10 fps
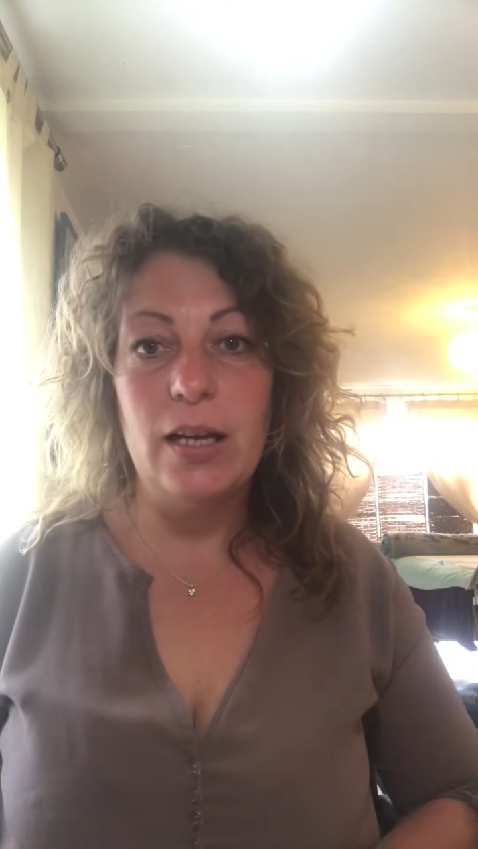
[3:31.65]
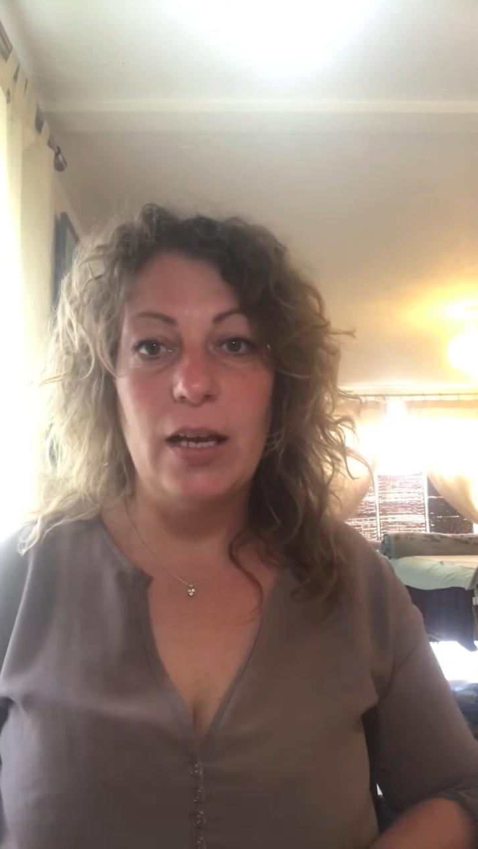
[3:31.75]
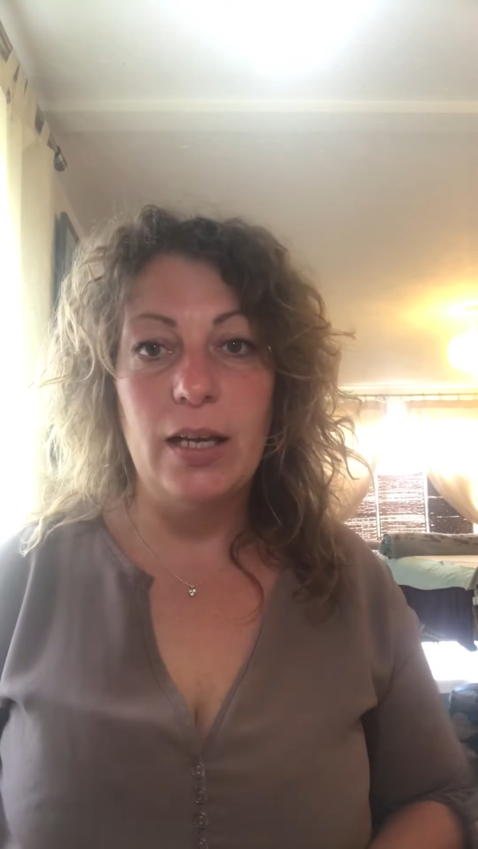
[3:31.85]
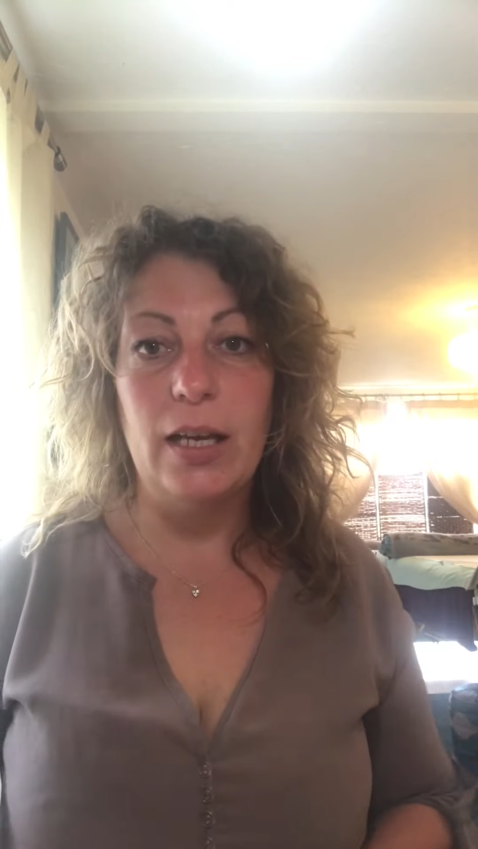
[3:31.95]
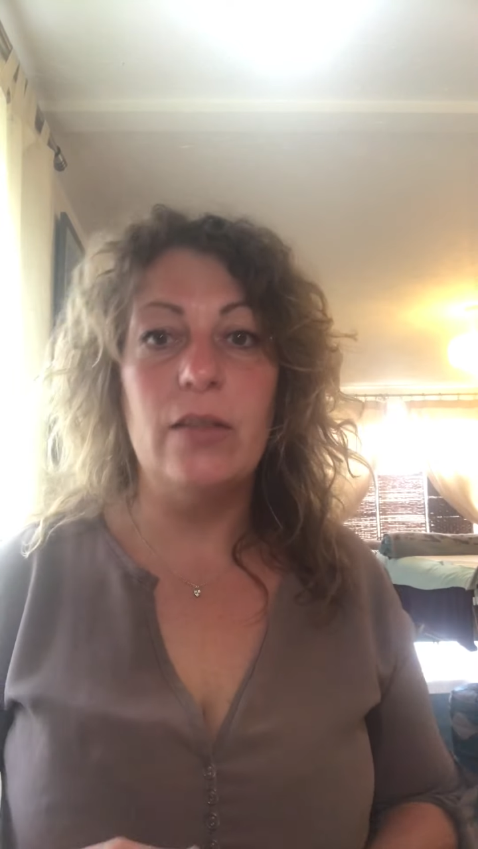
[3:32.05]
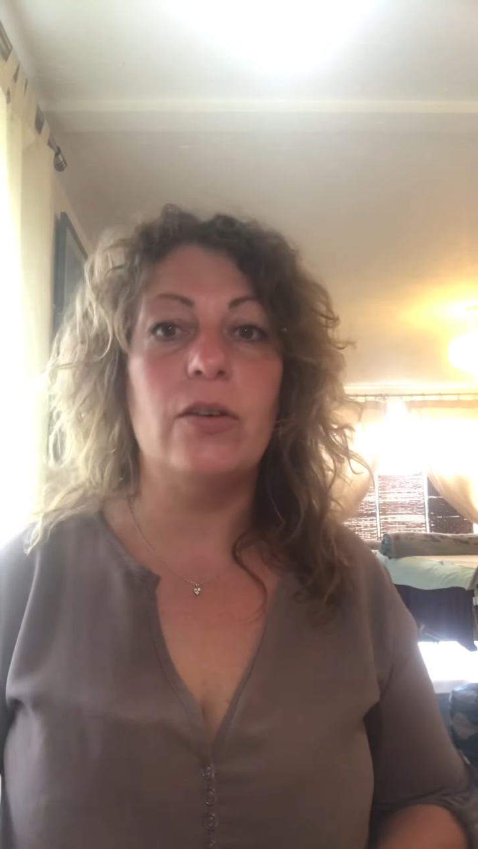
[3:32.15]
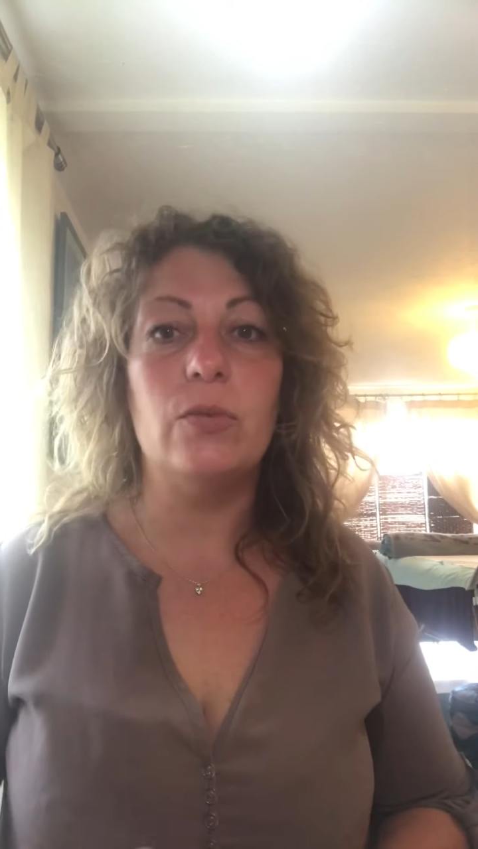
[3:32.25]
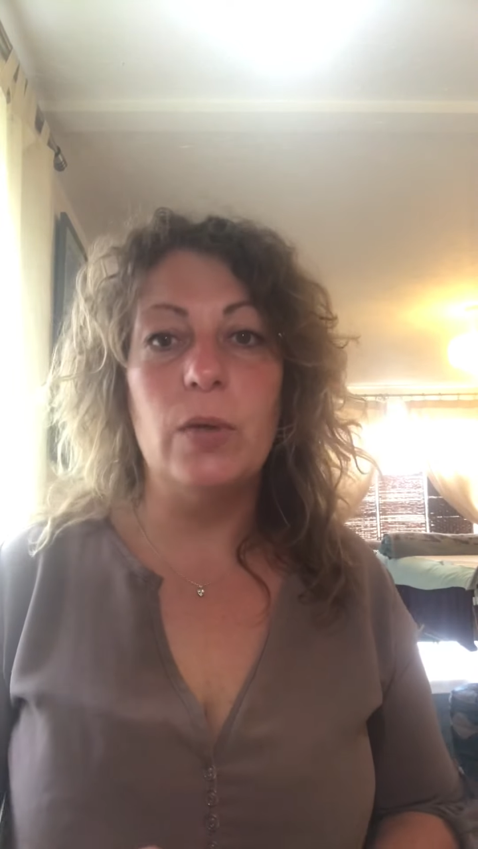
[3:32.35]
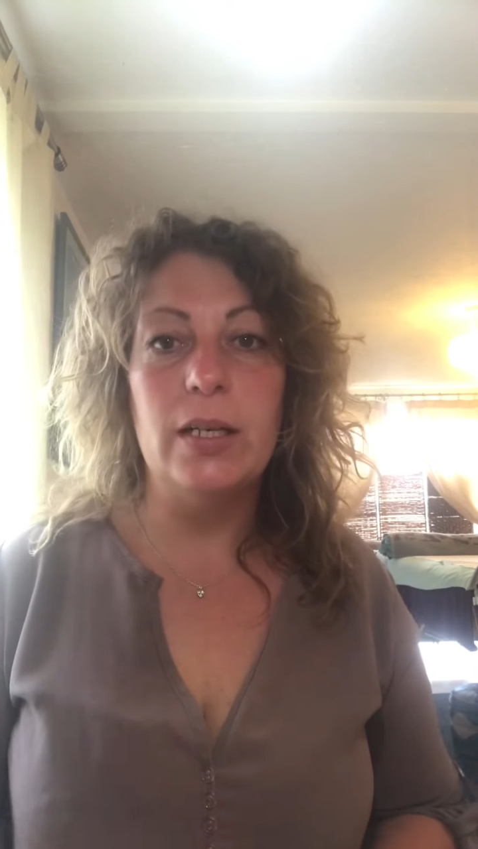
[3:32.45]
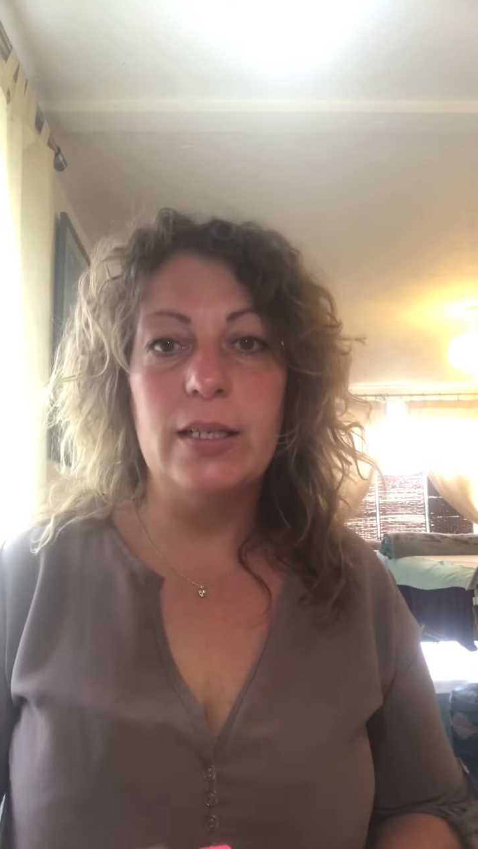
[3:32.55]
uh, Keith
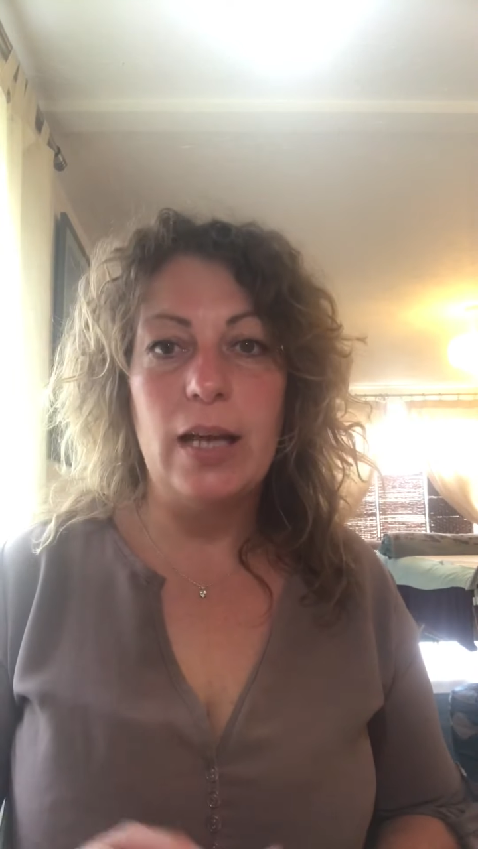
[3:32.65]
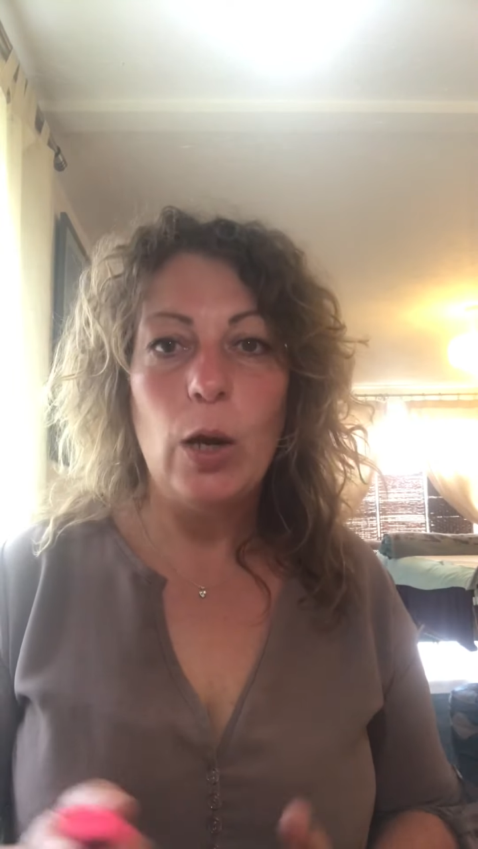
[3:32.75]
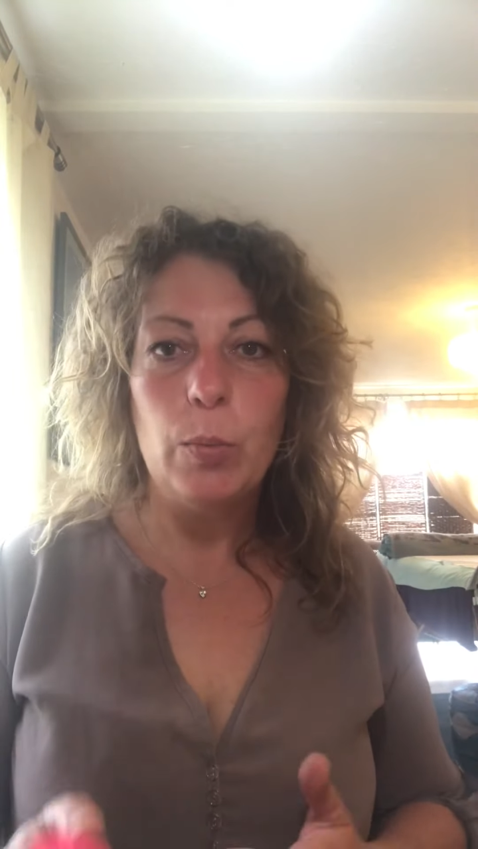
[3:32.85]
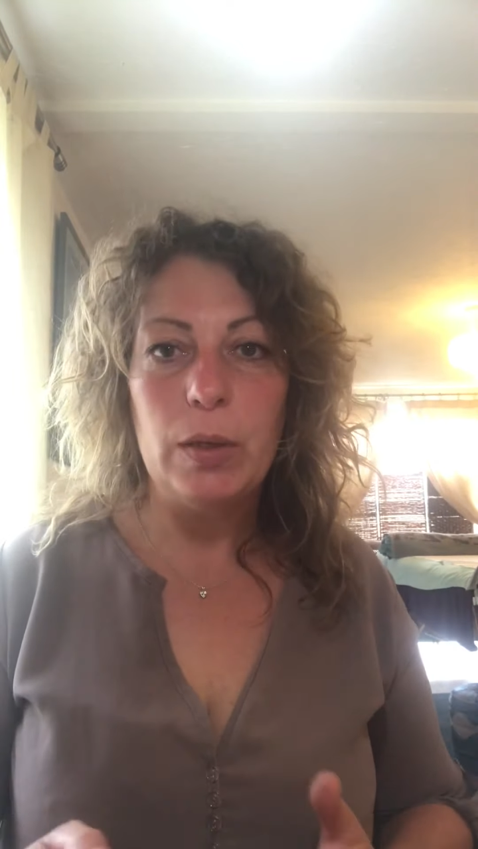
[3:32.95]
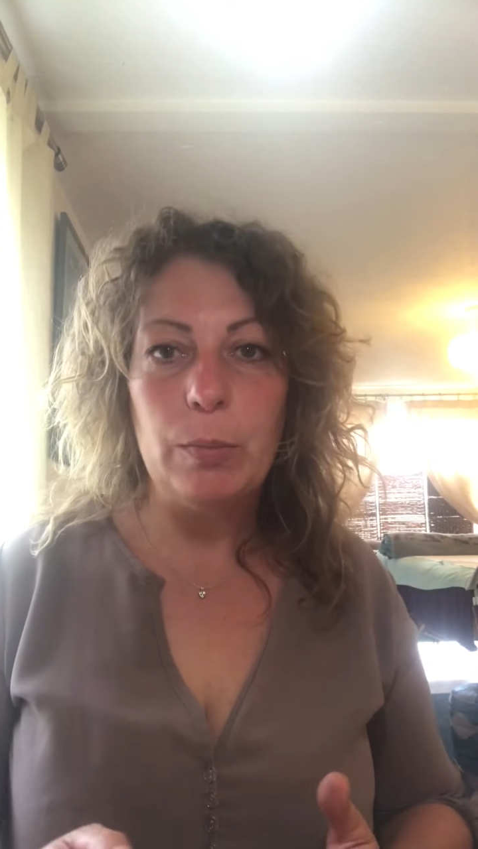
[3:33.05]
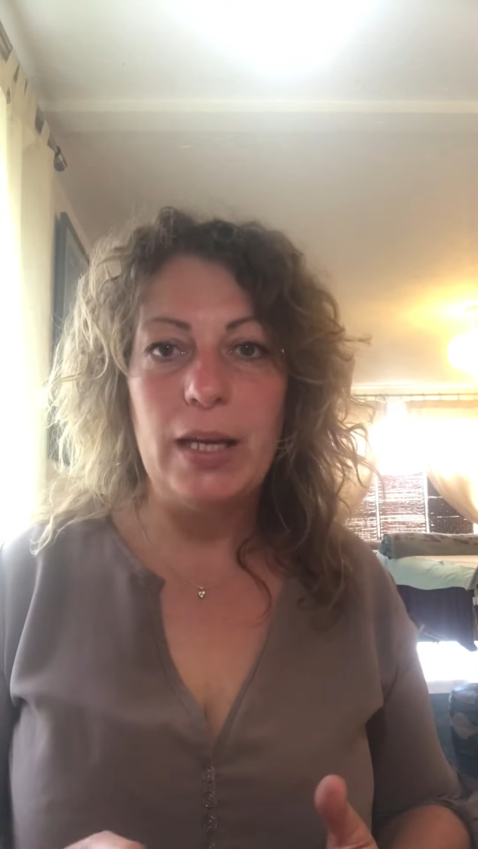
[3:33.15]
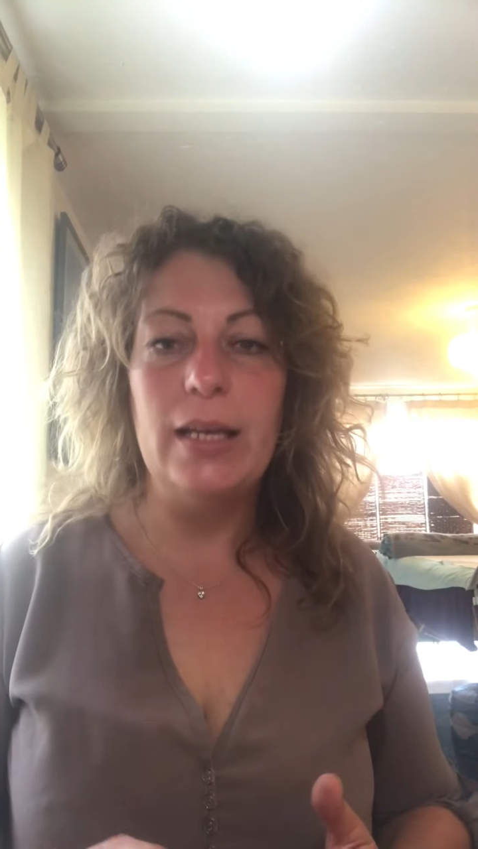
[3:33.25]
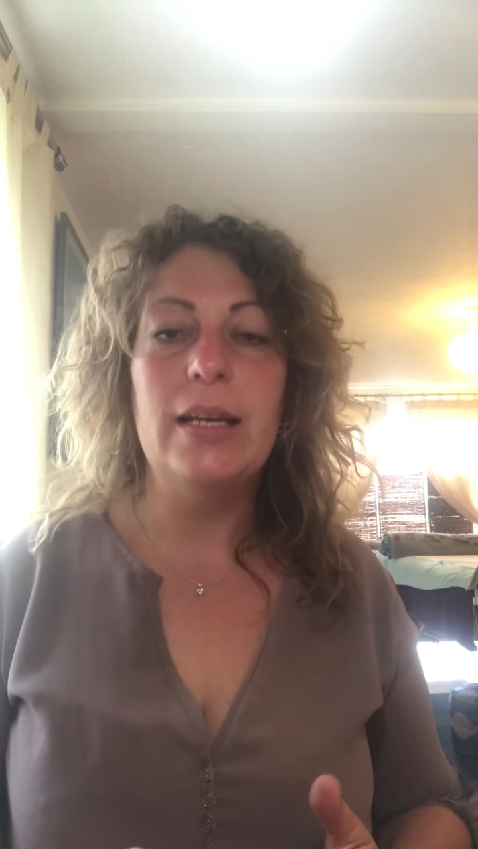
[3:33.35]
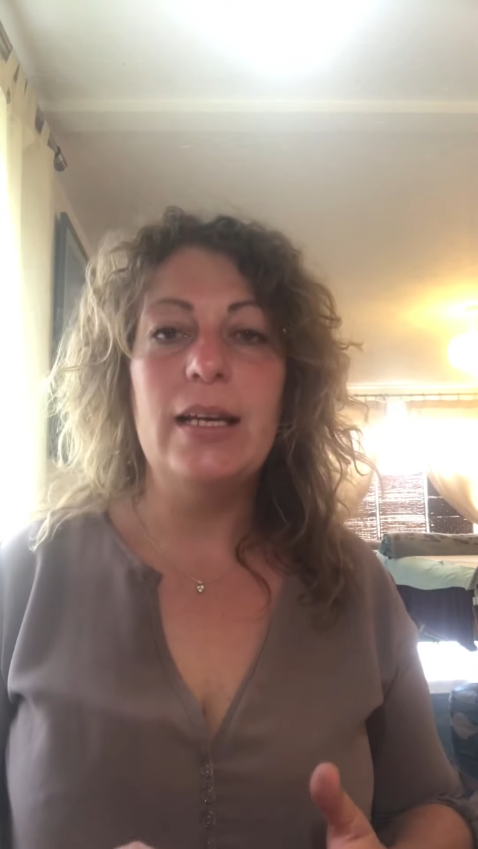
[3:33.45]
Goodwin, is helping me